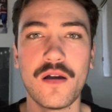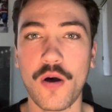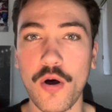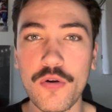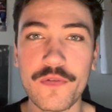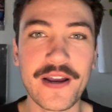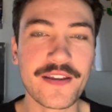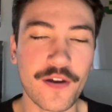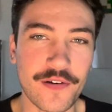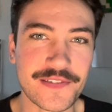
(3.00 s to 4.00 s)
Alright,
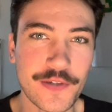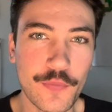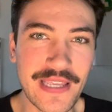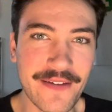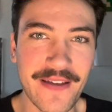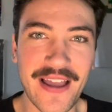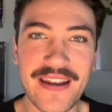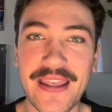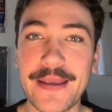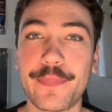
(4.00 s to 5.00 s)
yo, so we have
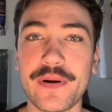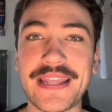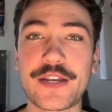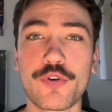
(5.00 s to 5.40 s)
had a pretty